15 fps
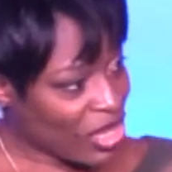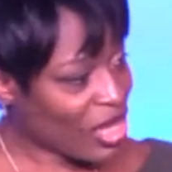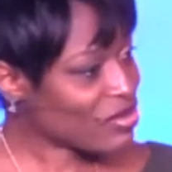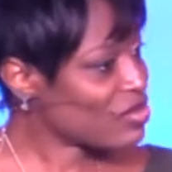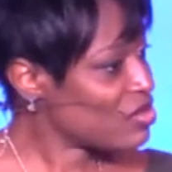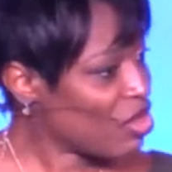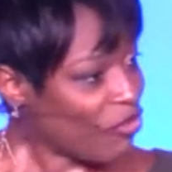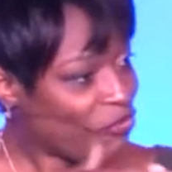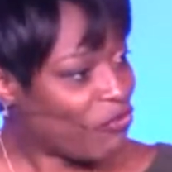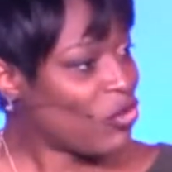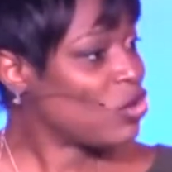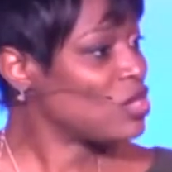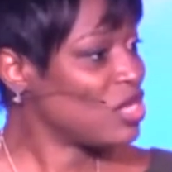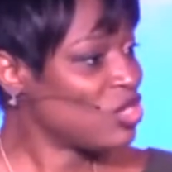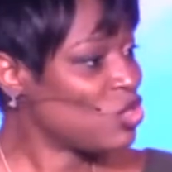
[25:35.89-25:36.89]
Stuff
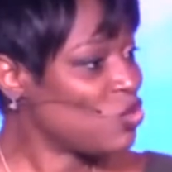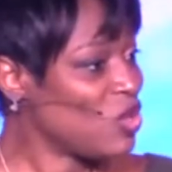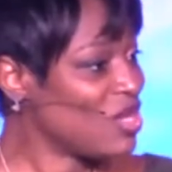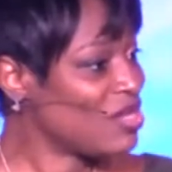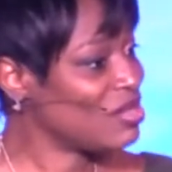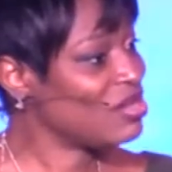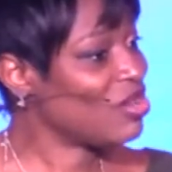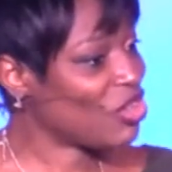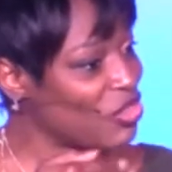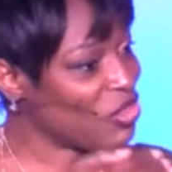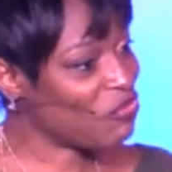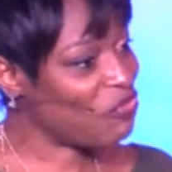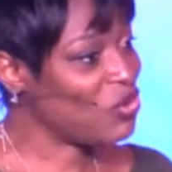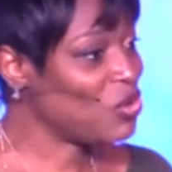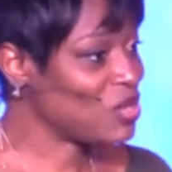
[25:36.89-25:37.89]
flows into it, nothing
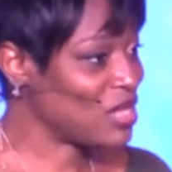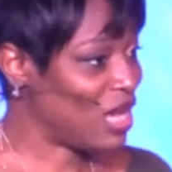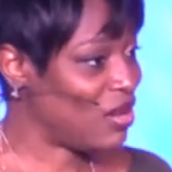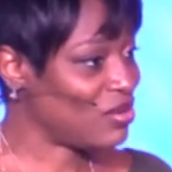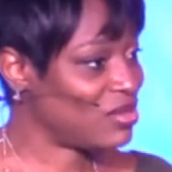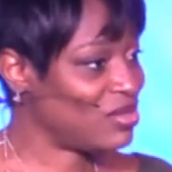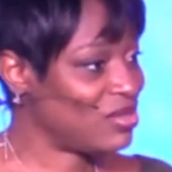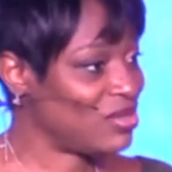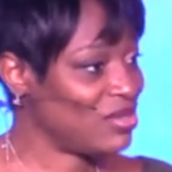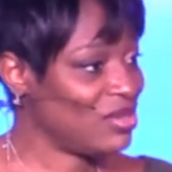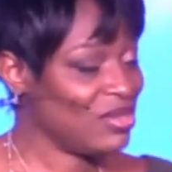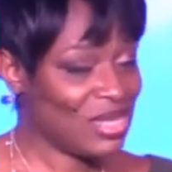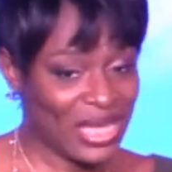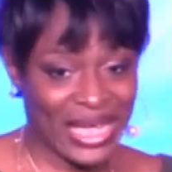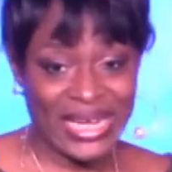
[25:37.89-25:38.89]
flows out.
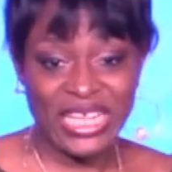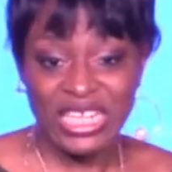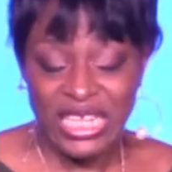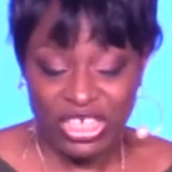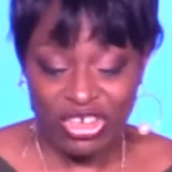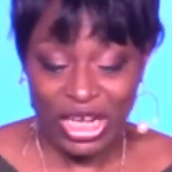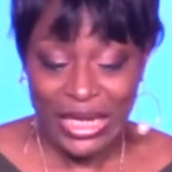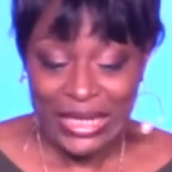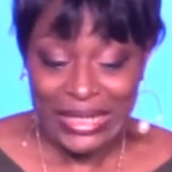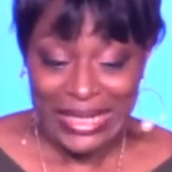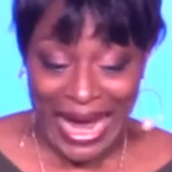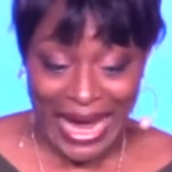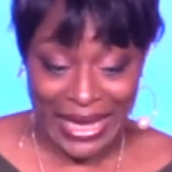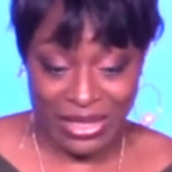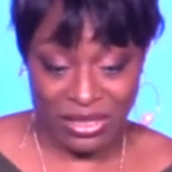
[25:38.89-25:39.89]
And it literally
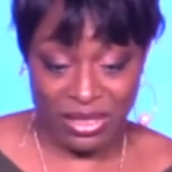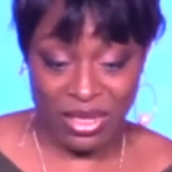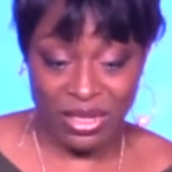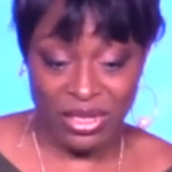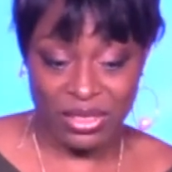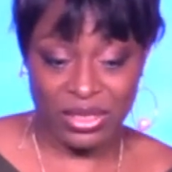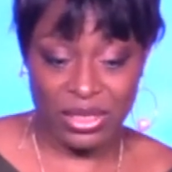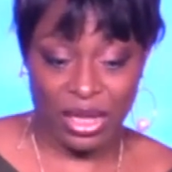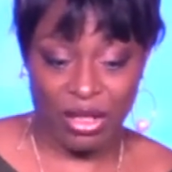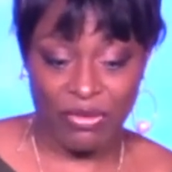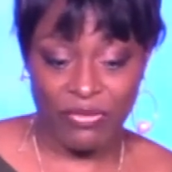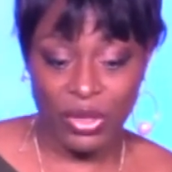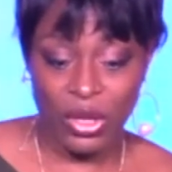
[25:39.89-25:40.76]
dies in itself.